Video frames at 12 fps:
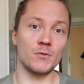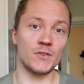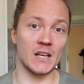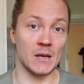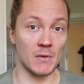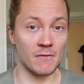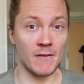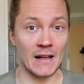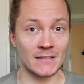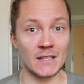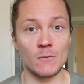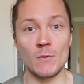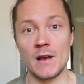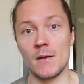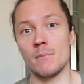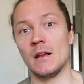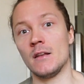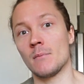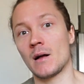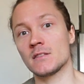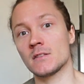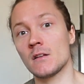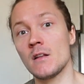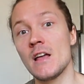using intermittent fasting when building
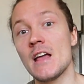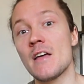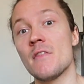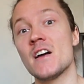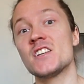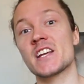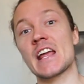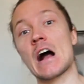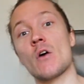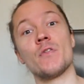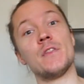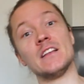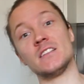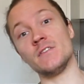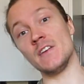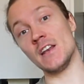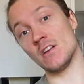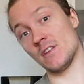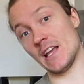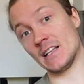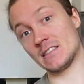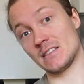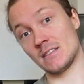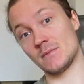muscle, then check out this video
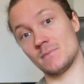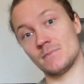next.